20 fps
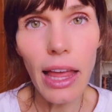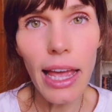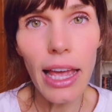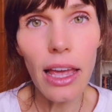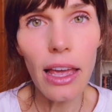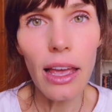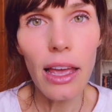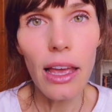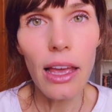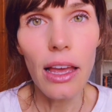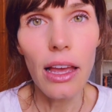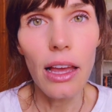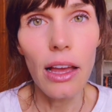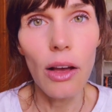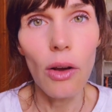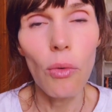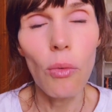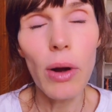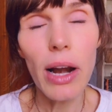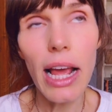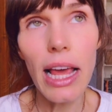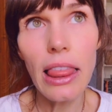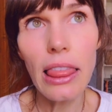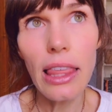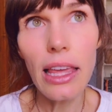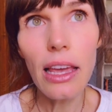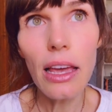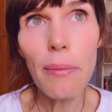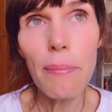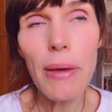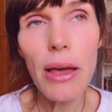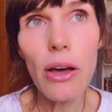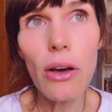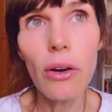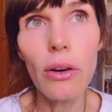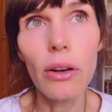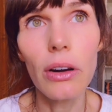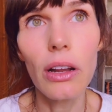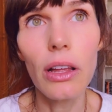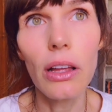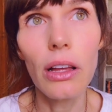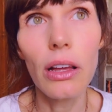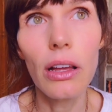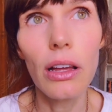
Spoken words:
Like, when I think about